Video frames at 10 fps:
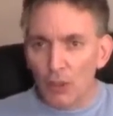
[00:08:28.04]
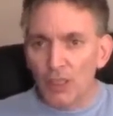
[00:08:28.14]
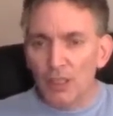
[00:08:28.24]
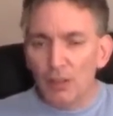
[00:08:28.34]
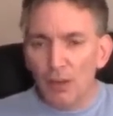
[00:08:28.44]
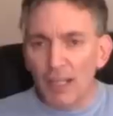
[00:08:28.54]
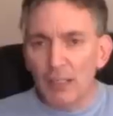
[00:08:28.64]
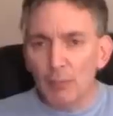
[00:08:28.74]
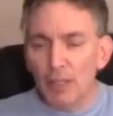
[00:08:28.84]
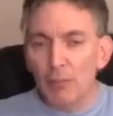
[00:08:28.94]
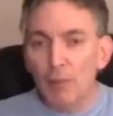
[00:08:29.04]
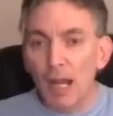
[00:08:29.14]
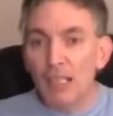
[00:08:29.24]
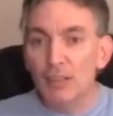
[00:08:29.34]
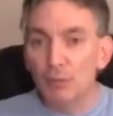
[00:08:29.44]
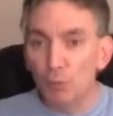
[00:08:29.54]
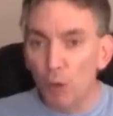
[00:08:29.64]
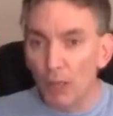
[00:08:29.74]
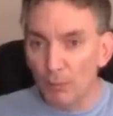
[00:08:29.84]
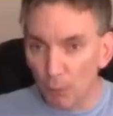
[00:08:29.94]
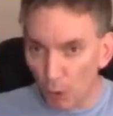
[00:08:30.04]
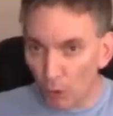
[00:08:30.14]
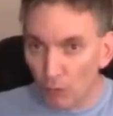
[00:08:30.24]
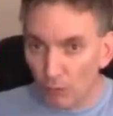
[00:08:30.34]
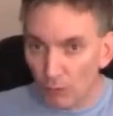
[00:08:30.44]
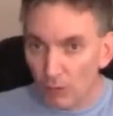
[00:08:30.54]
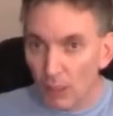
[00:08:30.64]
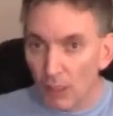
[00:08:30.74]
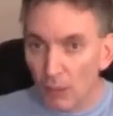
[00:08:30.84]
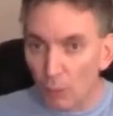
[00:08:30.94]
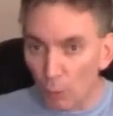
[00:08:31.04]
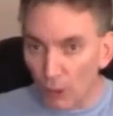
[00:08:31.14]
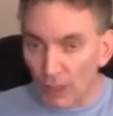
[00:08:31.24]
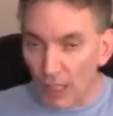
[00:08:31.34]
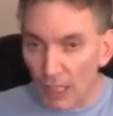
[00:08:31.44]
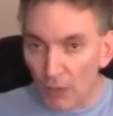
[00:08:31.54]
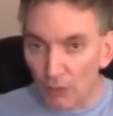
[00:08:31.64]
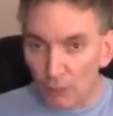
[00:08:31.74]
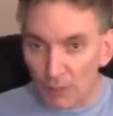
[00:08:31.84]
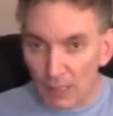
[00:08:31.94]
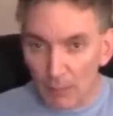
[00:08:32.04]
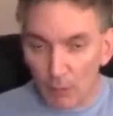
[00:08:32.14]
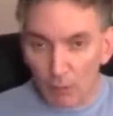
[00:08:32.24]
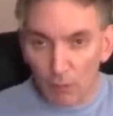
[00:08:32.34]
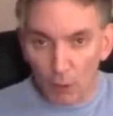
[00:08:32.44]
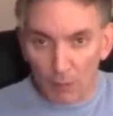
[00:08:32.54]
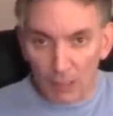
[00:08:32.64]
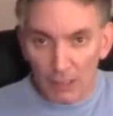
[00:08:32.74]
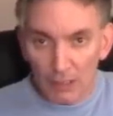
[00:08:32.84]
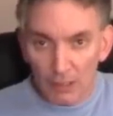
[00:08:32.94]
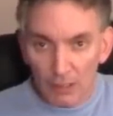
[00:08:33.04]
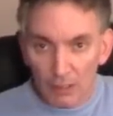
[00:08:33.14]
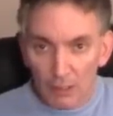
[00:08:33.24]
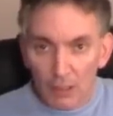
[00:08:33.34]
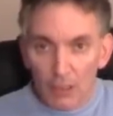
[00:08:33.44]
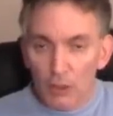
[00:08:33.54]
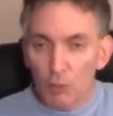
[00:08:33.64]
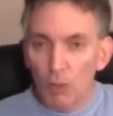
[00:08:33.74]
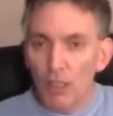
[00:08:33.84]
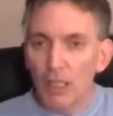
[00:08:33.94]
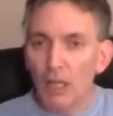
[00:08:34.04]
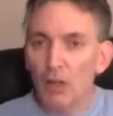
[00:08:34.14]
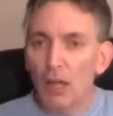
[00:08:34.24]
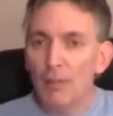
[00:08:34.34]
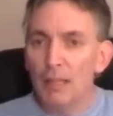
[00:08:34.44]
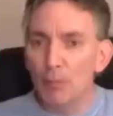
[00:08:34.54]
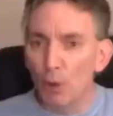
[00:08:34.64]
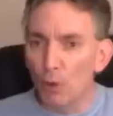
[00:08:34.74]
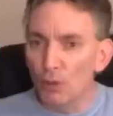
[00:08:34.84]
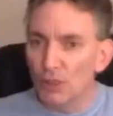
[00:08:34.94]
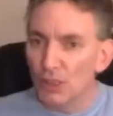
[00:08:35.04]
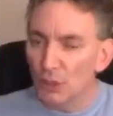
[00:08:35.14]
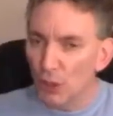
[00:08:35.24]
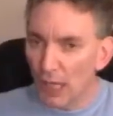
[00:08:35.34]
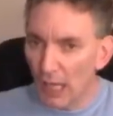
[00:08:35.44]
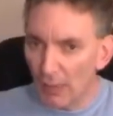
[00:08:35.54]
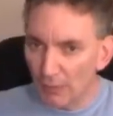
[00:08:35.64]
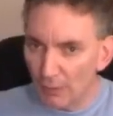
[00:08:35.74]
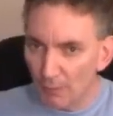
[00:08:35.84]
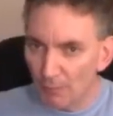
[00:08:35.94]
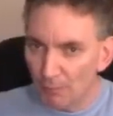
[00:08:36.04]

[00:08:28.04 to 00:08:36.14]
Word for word: you can divide it by the mass of one mole, work that out from the chemical formula, to work out how many moles you have.